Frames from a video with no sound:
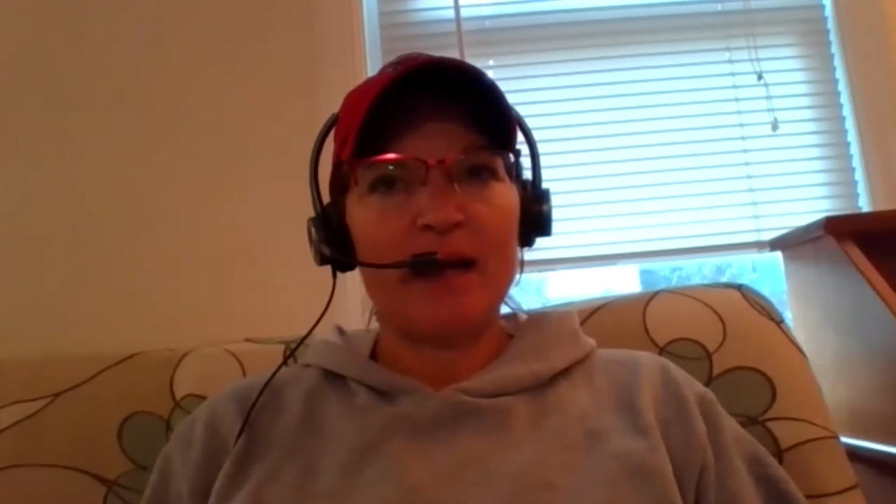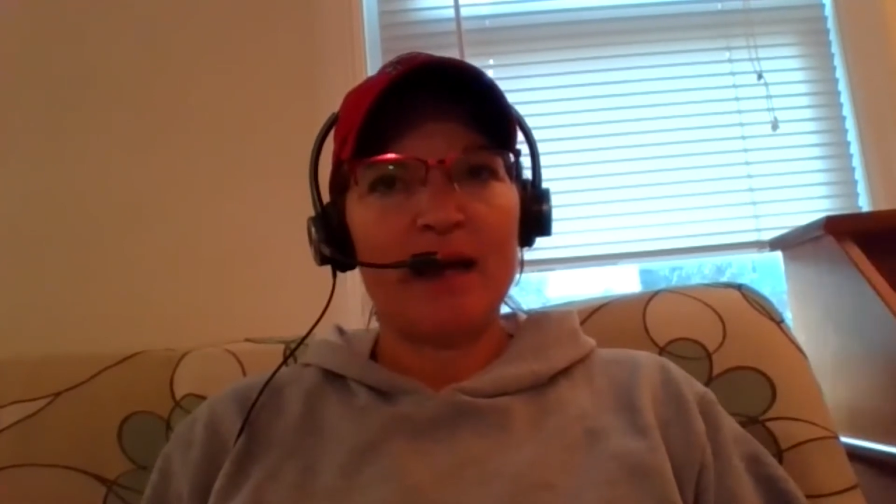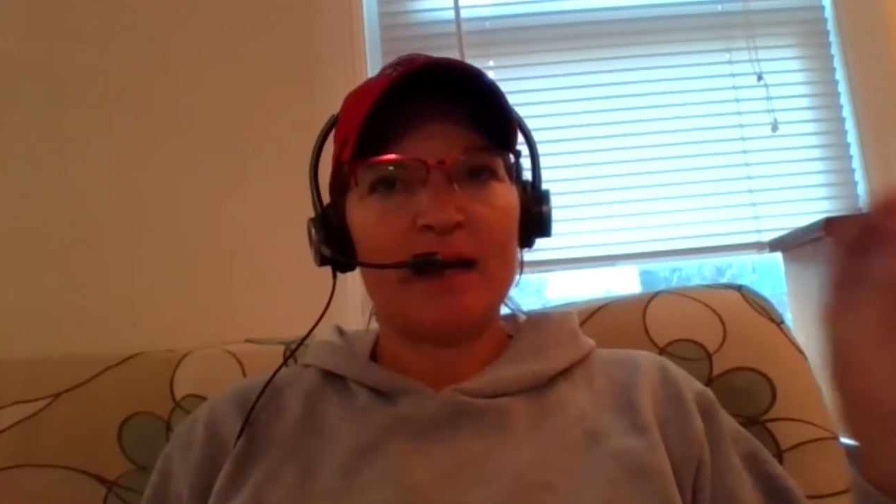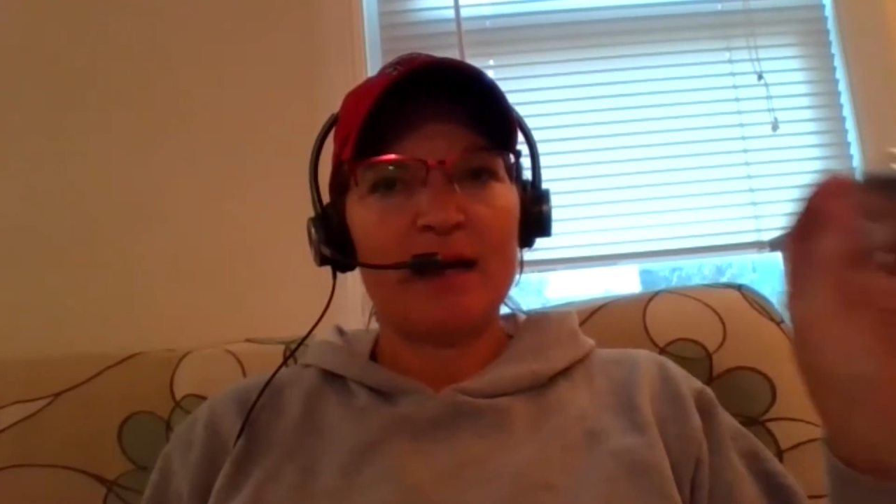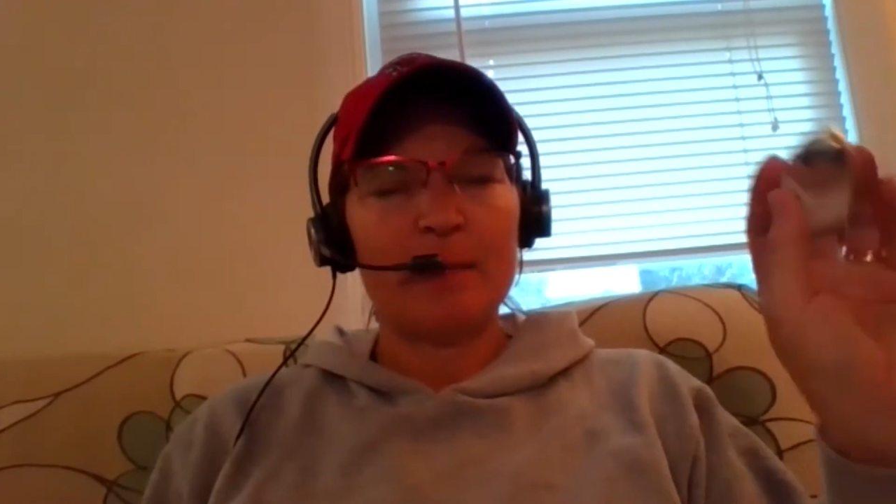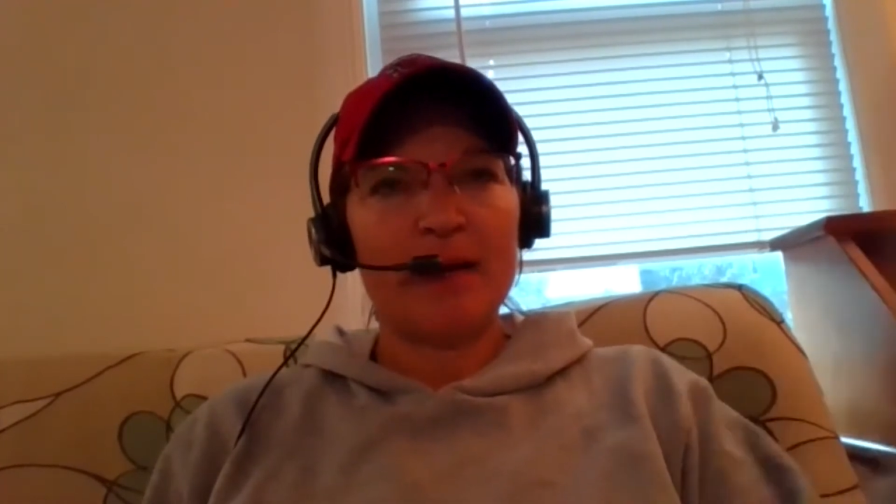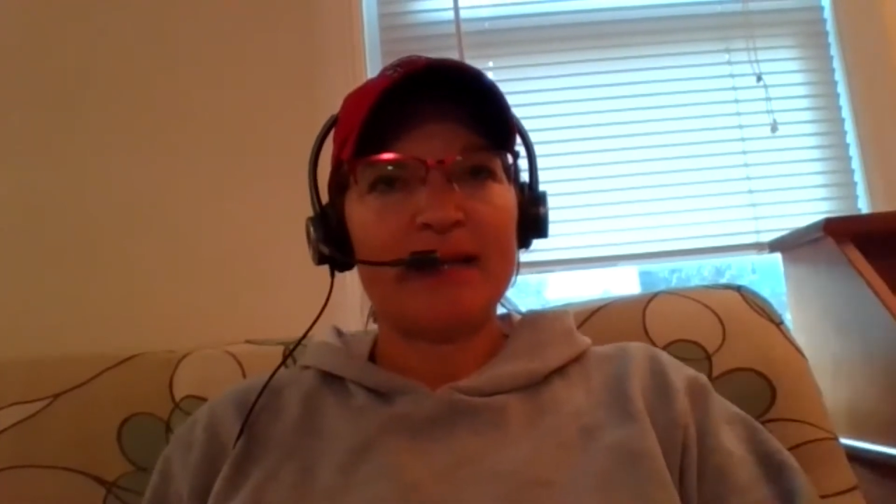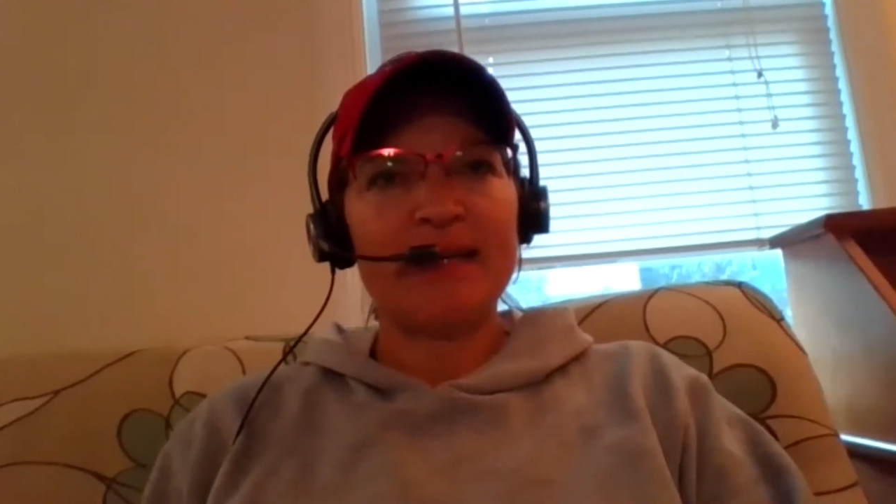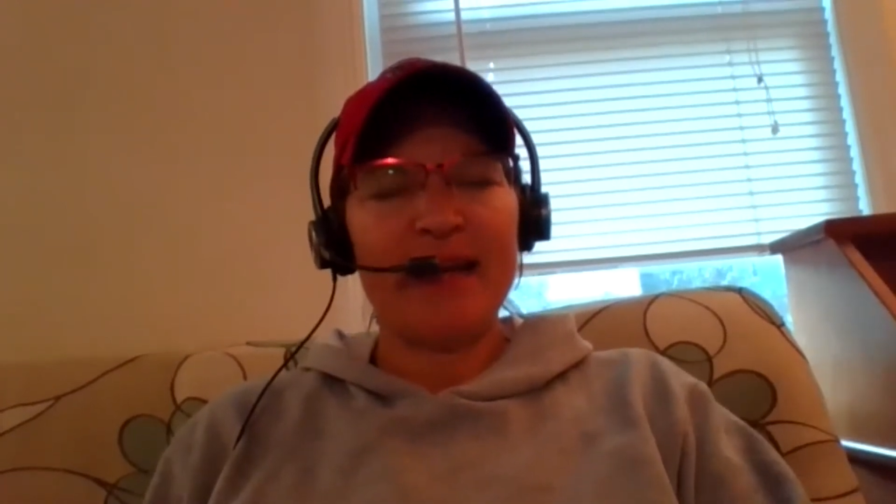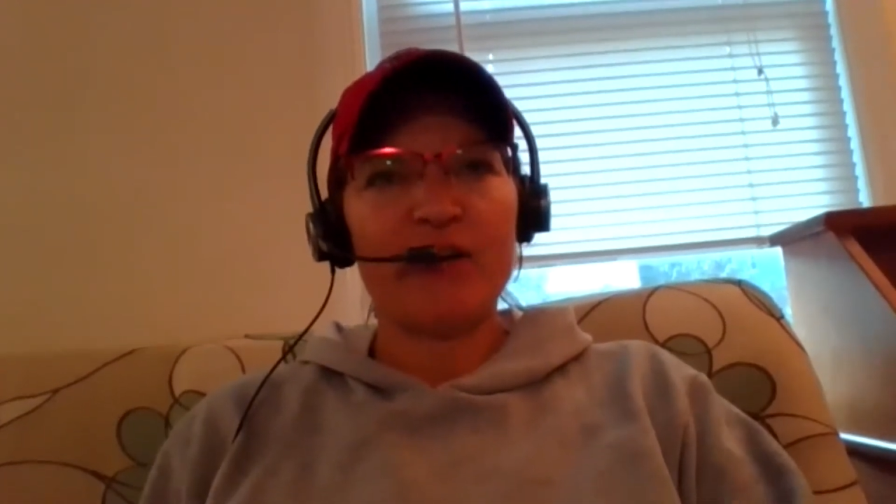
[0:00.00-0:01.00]

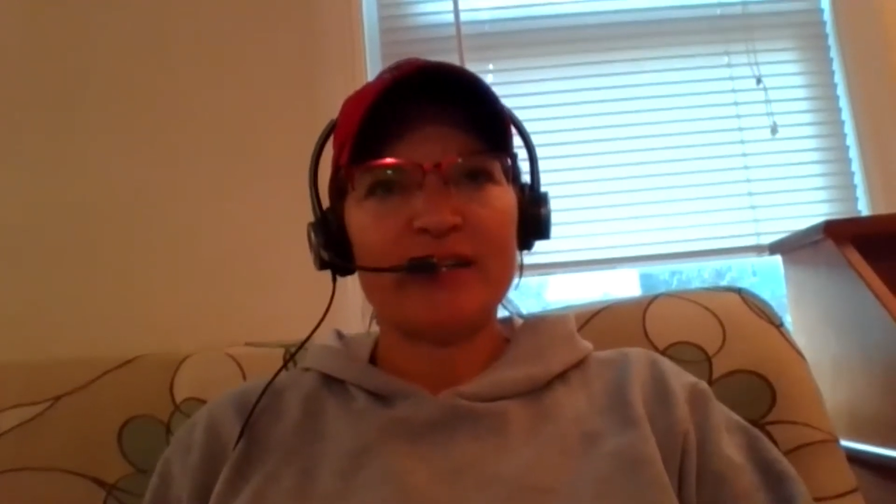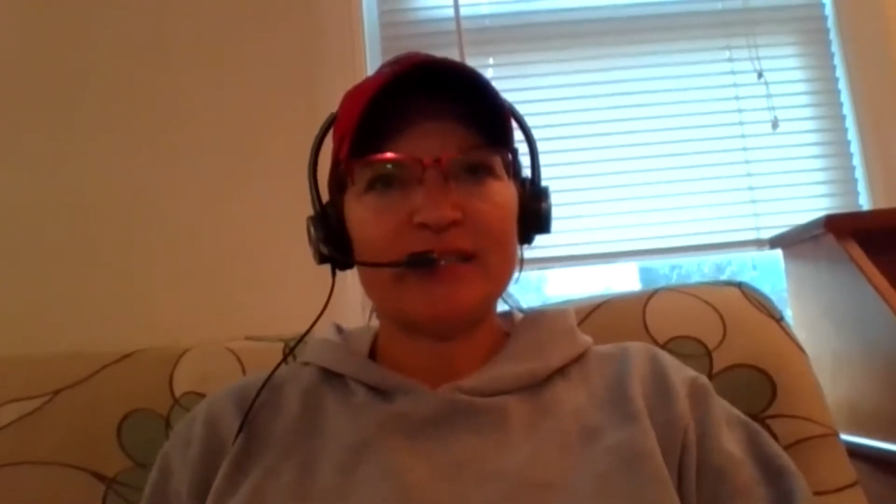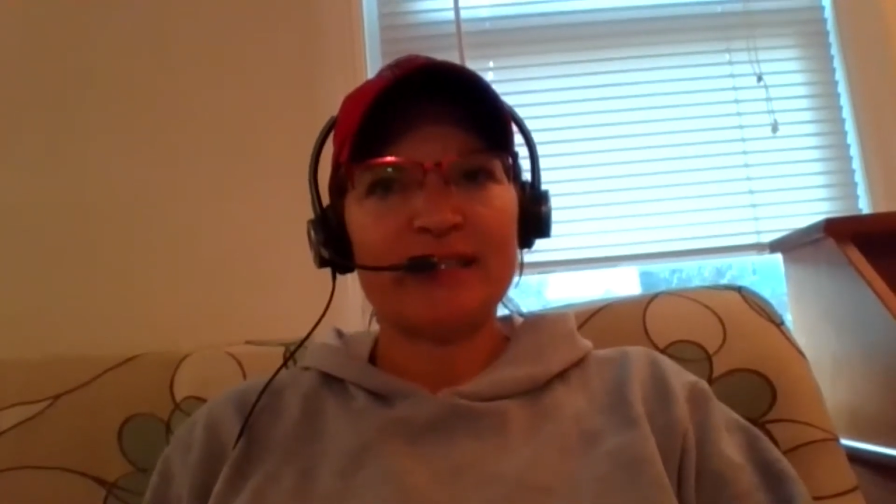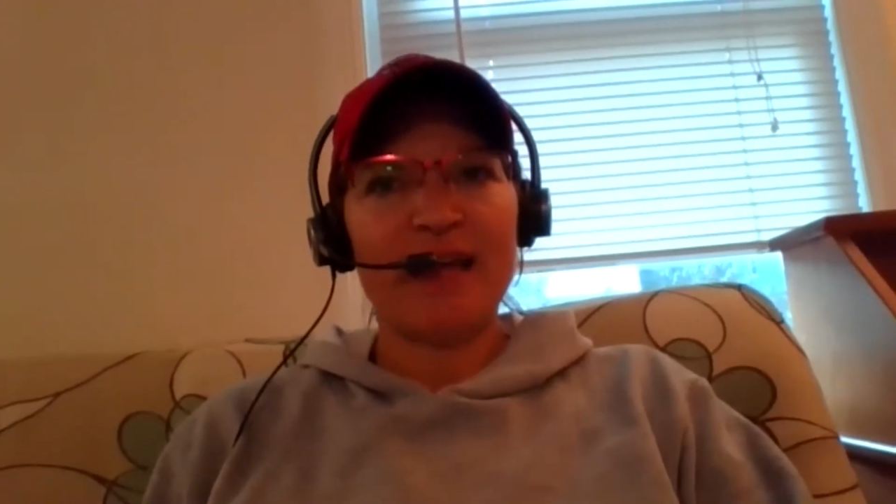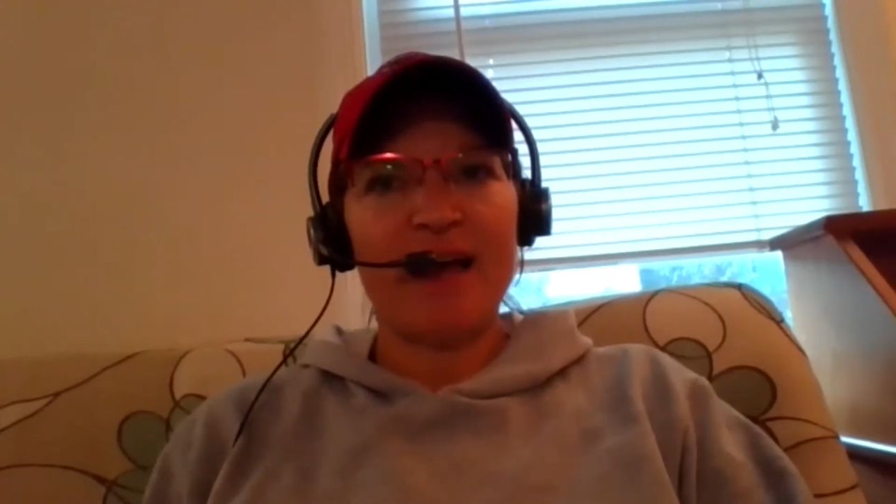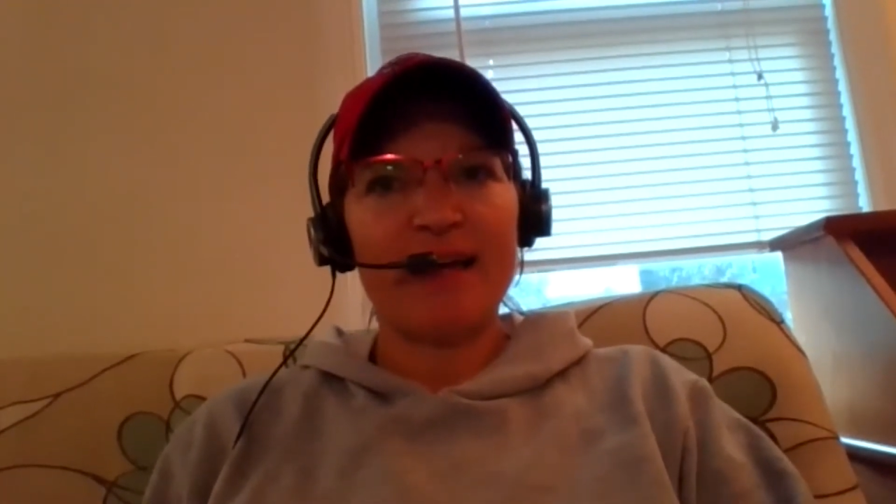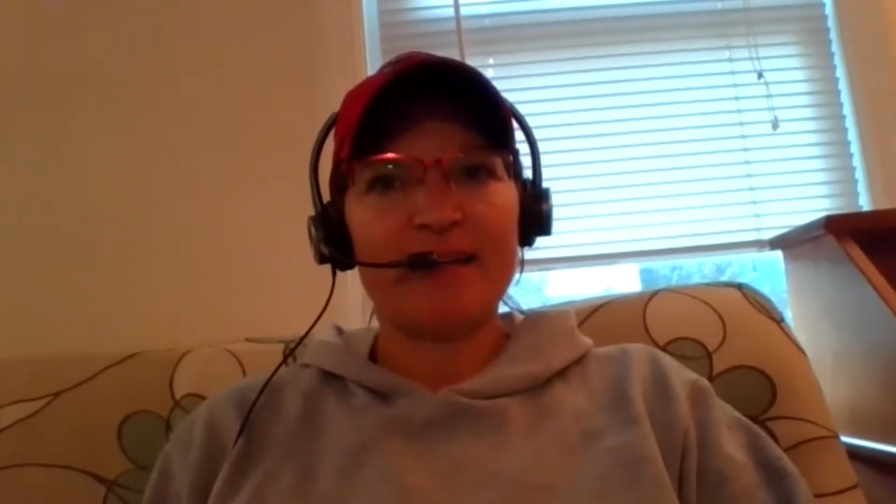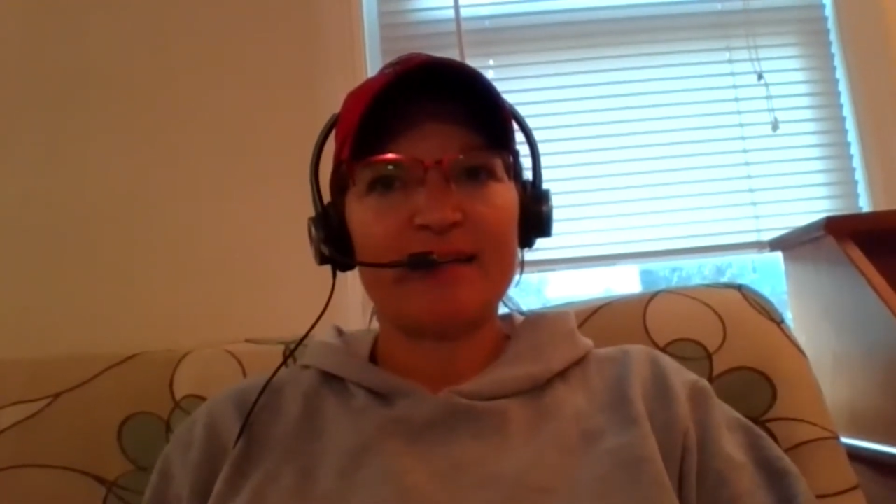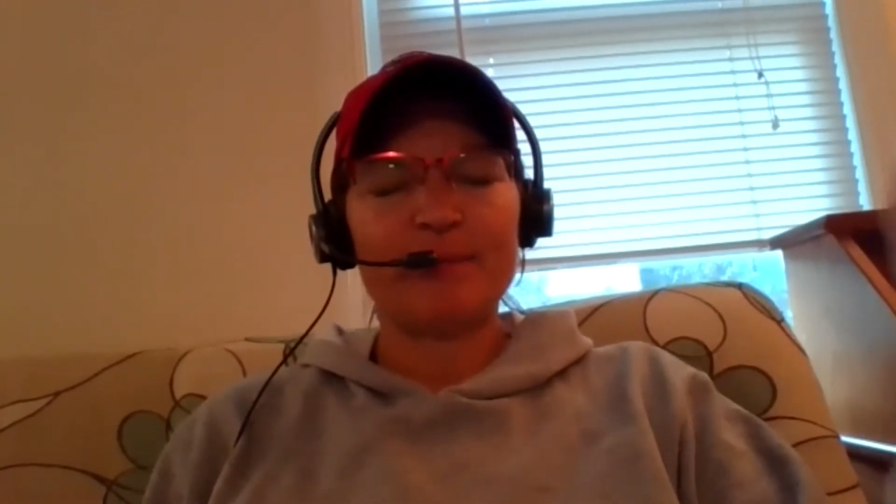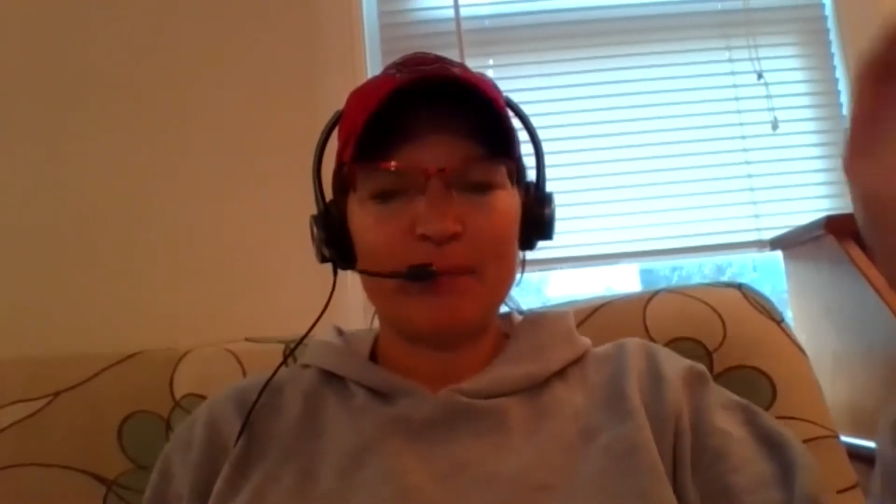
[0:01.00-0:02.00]
Biden-Harris sign